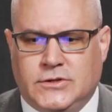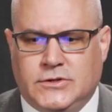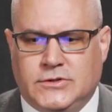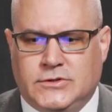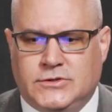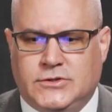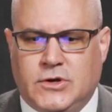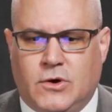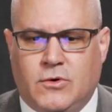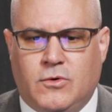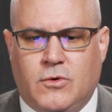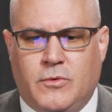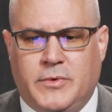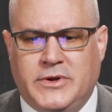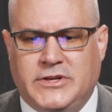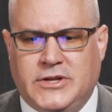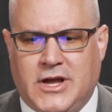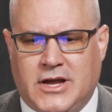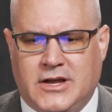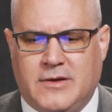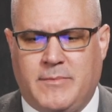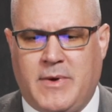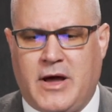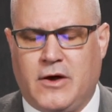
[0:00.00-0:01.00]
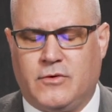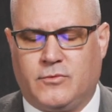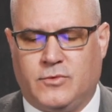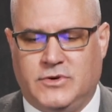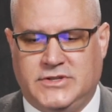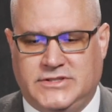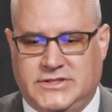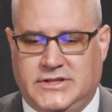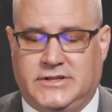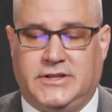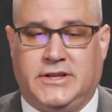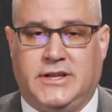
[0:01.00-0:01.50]
So when we talk about
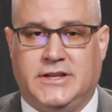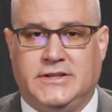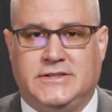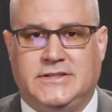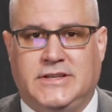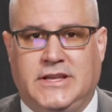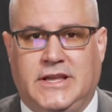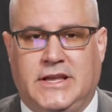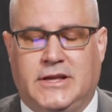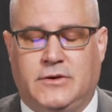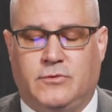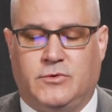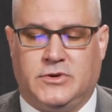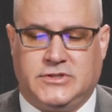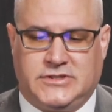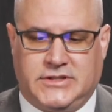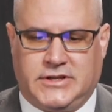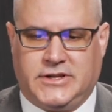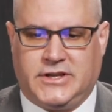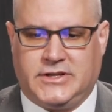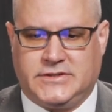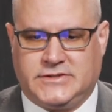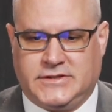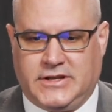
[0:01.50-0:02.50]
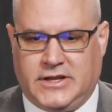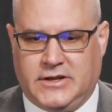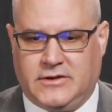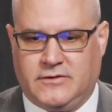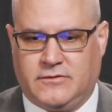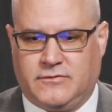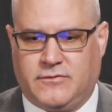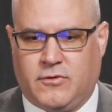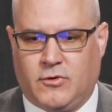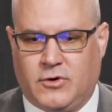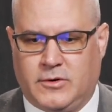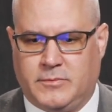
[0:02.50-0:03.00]
resiliency and
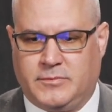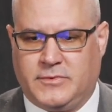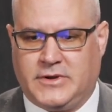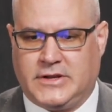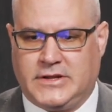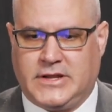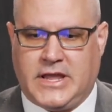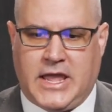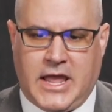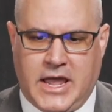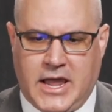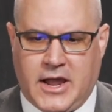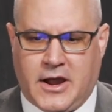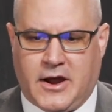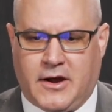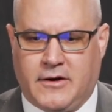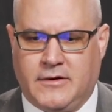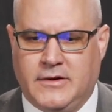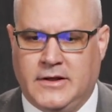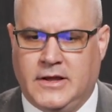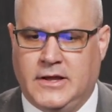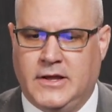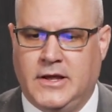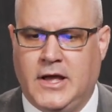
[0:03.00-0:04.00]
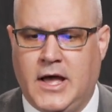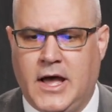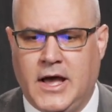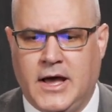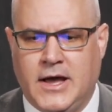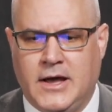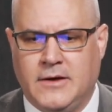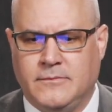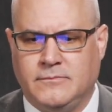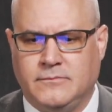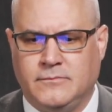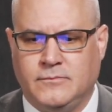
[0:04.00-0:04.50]
resiliency-informed care,
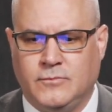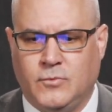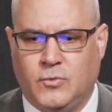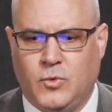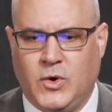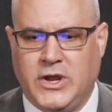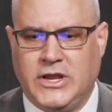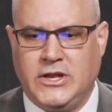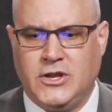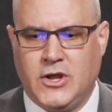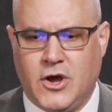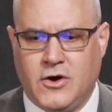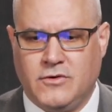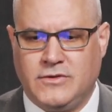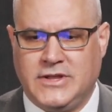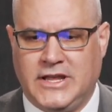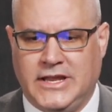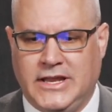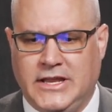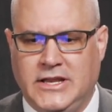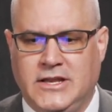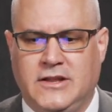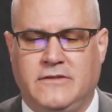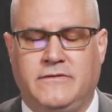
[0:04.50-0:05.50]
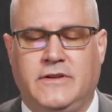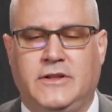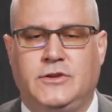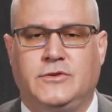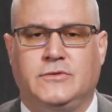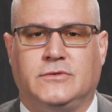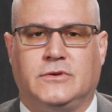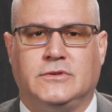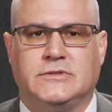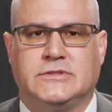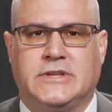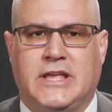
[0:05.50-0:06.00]
we know that
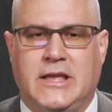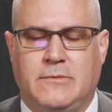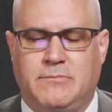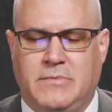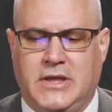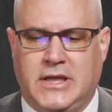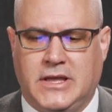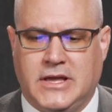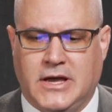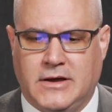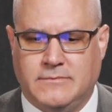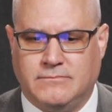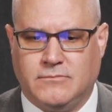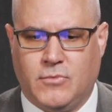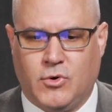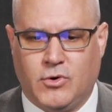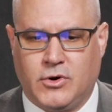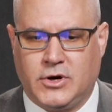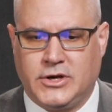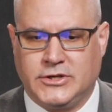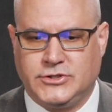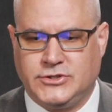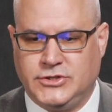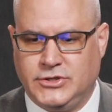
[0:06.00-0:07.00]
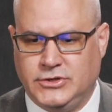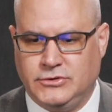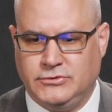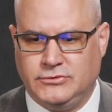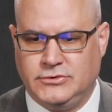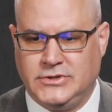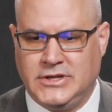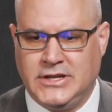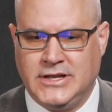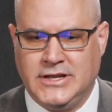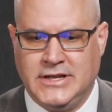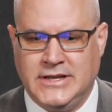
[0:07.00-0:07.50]
individuals can become more
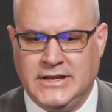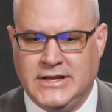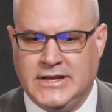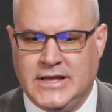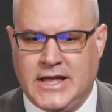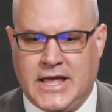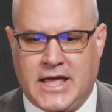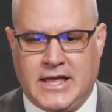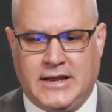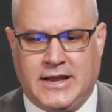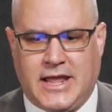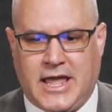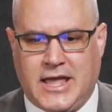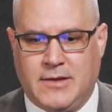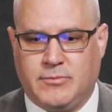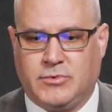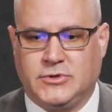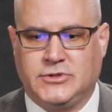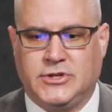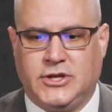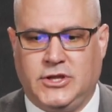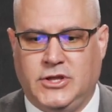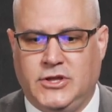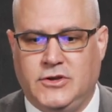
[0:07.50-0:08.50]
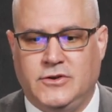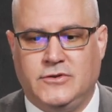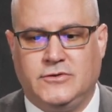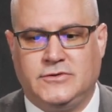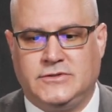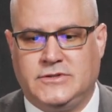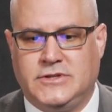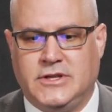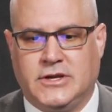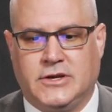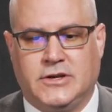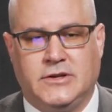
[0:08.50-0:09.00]
attuned and able to
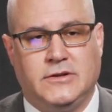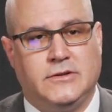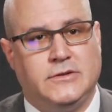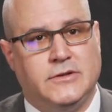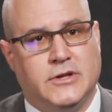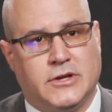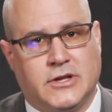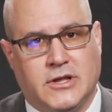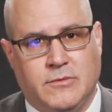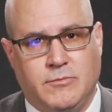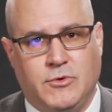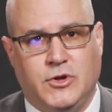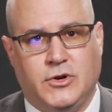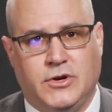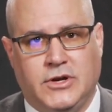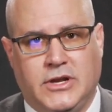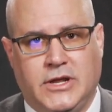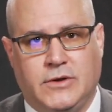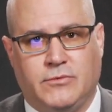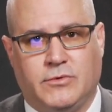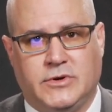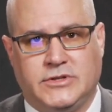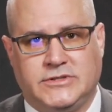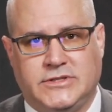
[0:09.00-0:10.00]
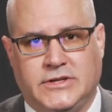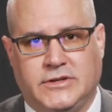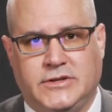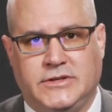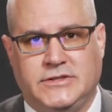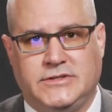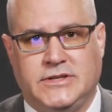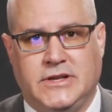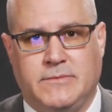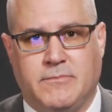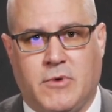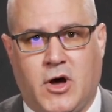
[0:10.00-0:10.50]
use the community
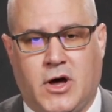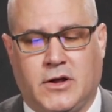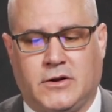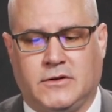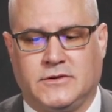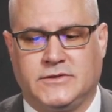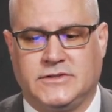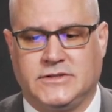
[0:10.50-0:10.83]
resiliency model